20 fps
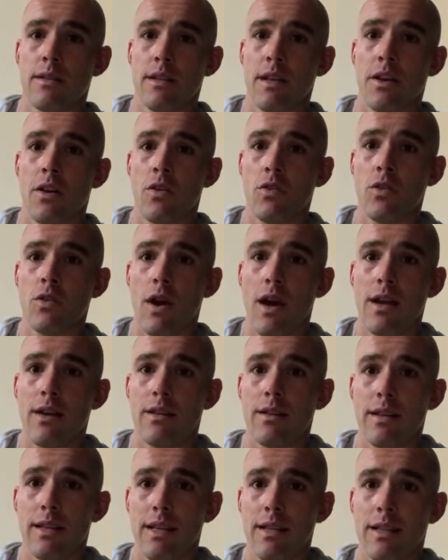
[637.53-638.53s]
They don't know how to
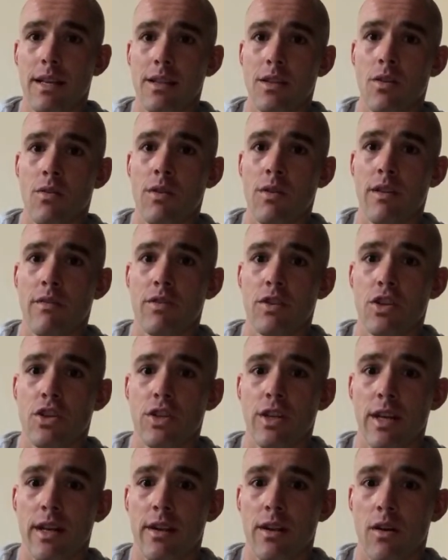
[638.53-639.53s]
lead. They don't give a
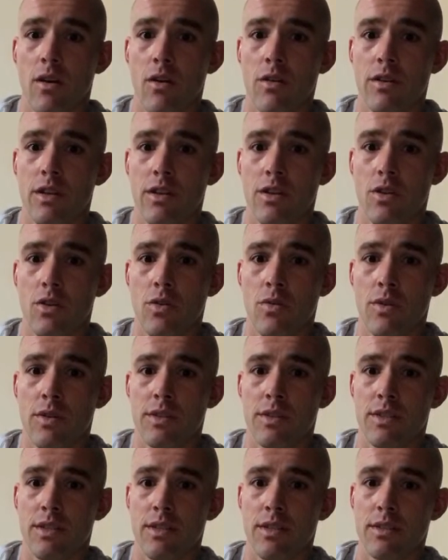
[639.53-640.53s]
shit. All they do
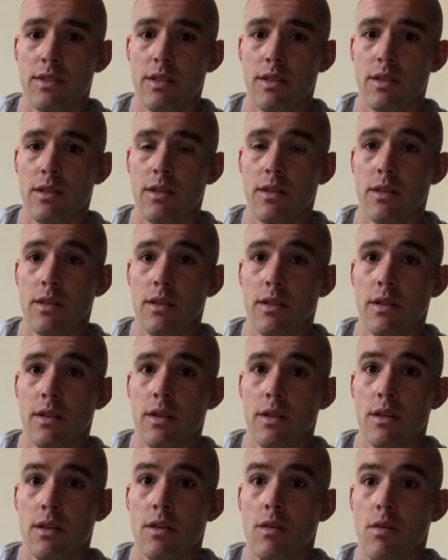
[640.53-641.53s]
is just
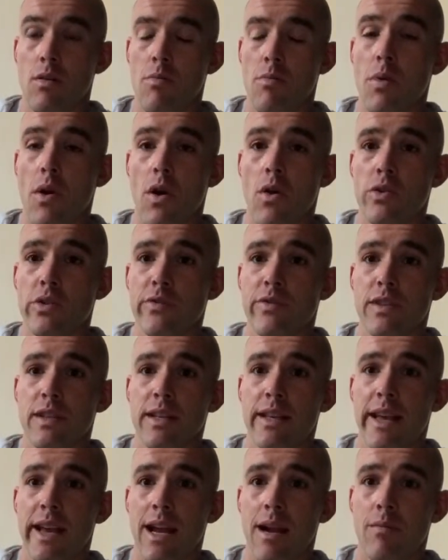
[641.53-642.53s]
pose for the
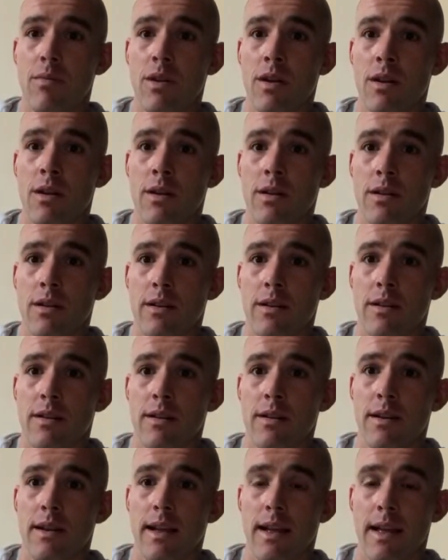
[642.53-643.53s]
camera,
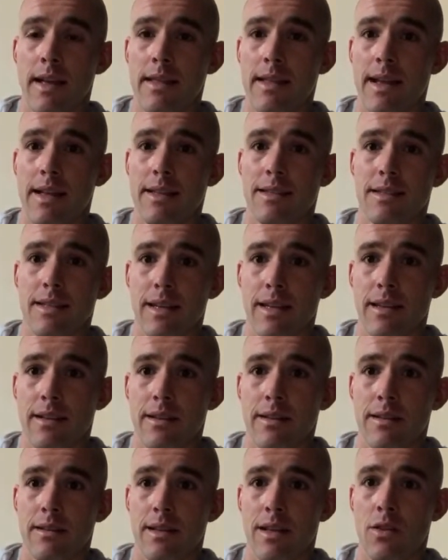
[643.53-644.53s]
and that's it.
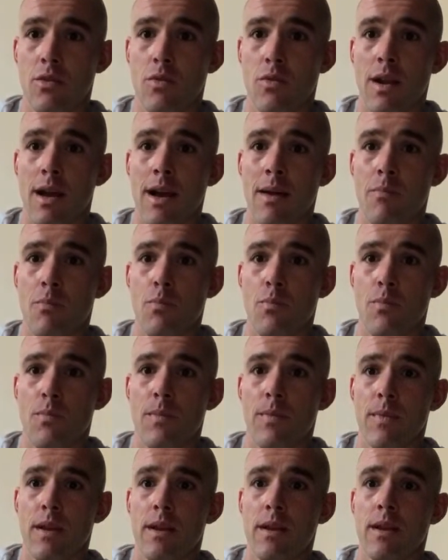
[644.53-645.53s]
They do not
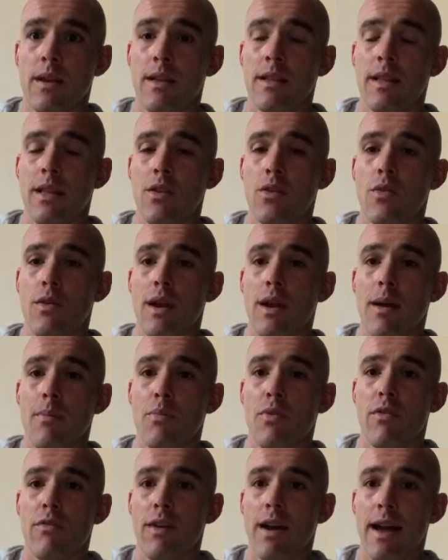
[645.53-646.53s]
they do not
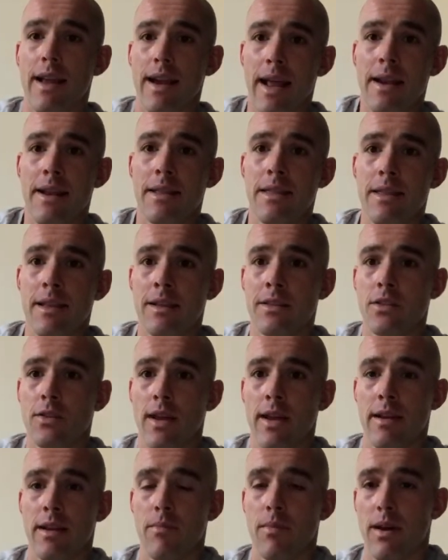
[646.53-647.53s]
provide anything to
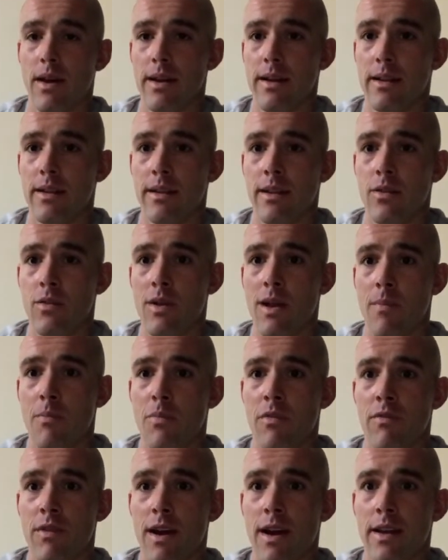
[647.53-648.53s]
anybody. They do not
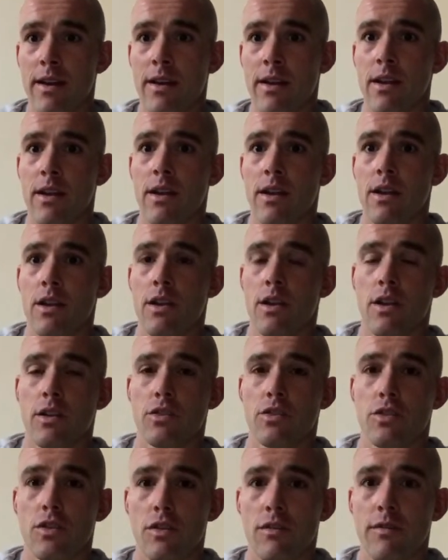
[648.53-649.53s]
provide a
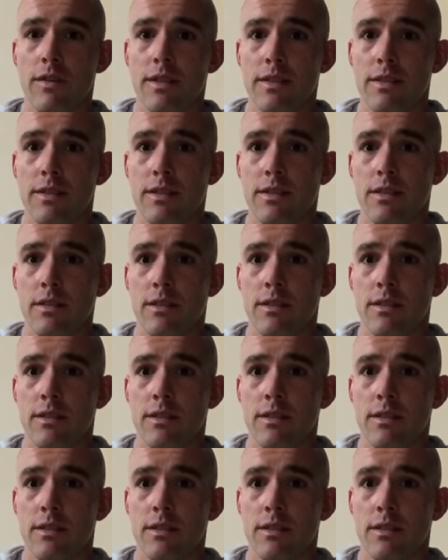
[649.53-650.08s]
service.